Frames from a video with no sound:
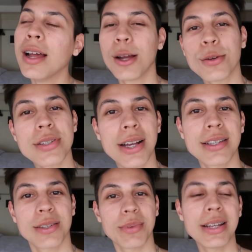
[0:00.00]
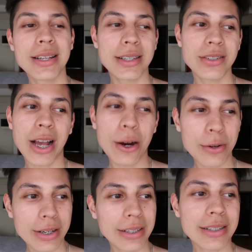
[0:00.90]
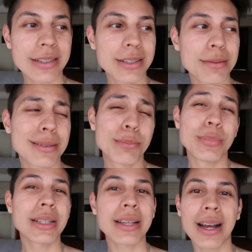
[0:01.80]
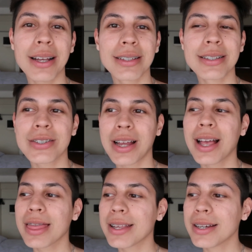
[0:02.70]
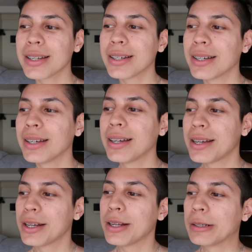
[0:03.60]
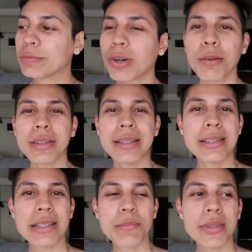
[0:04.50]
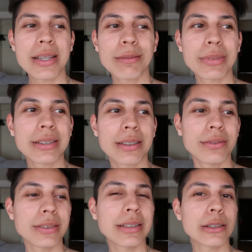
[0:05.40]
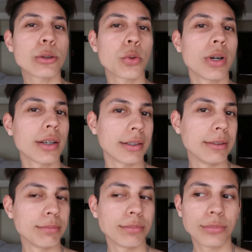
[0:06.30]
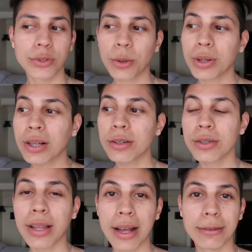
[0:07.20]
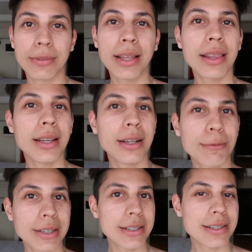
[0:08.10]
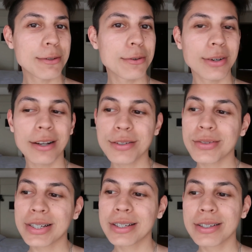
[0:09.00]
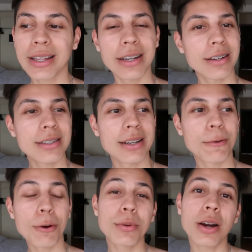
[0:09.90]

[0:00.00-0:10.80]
it was nice. I'm gonna hit the shower and listen to some Billie Eilish and then probably eat something because I'm feeling a little hungry. So we're gonna go do that. And then we're gonna see what else we're gonna do later on today. Well, we